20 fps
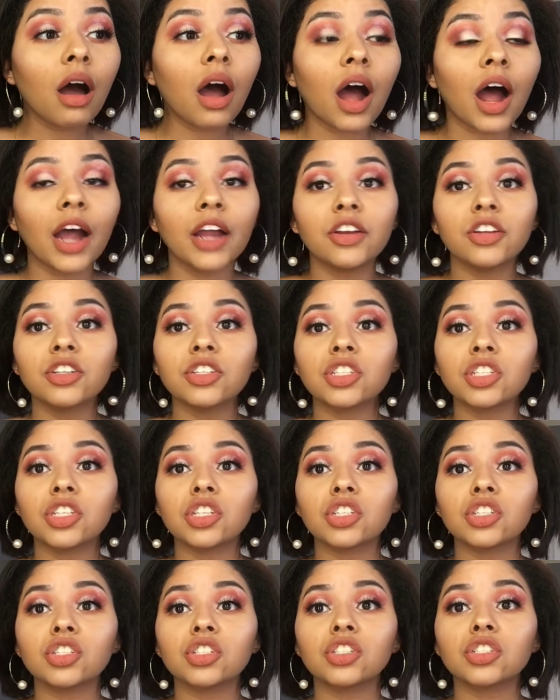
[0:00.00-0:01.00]
I
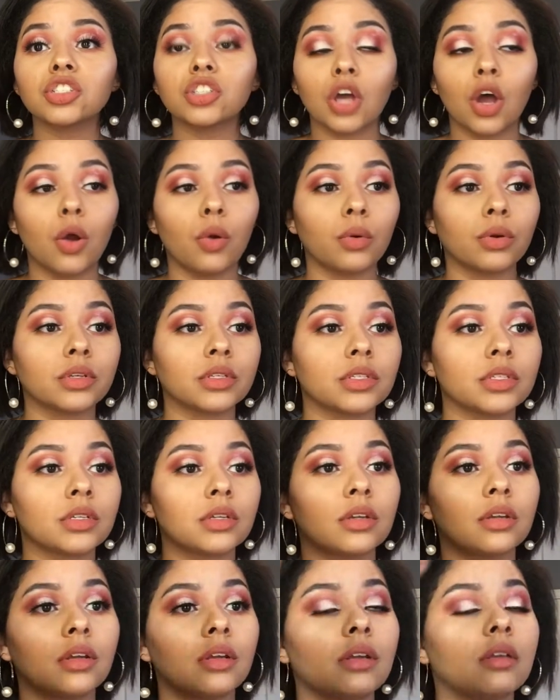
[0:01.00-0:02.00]
just soaked.
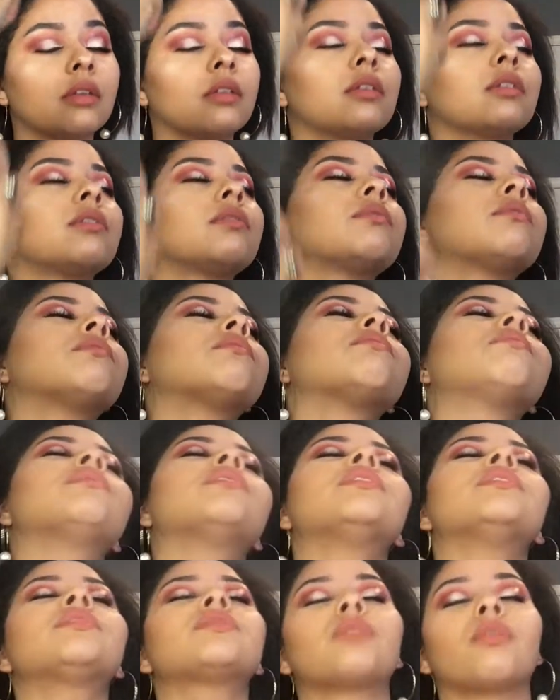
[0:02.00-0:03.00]

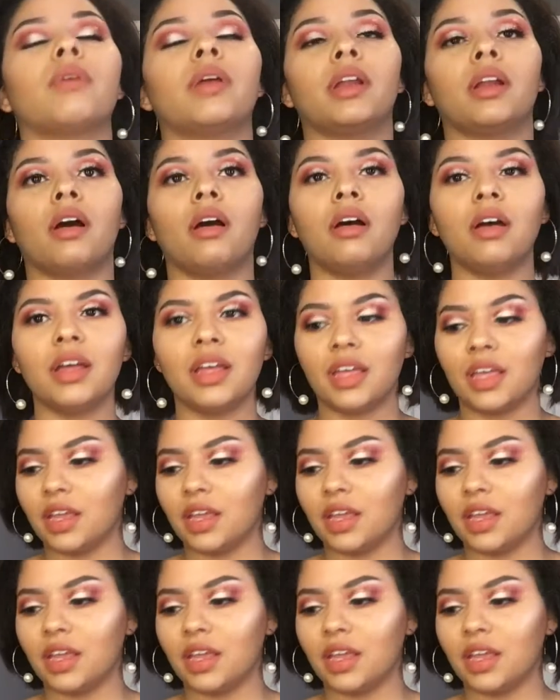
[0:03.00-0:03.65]
What is going on?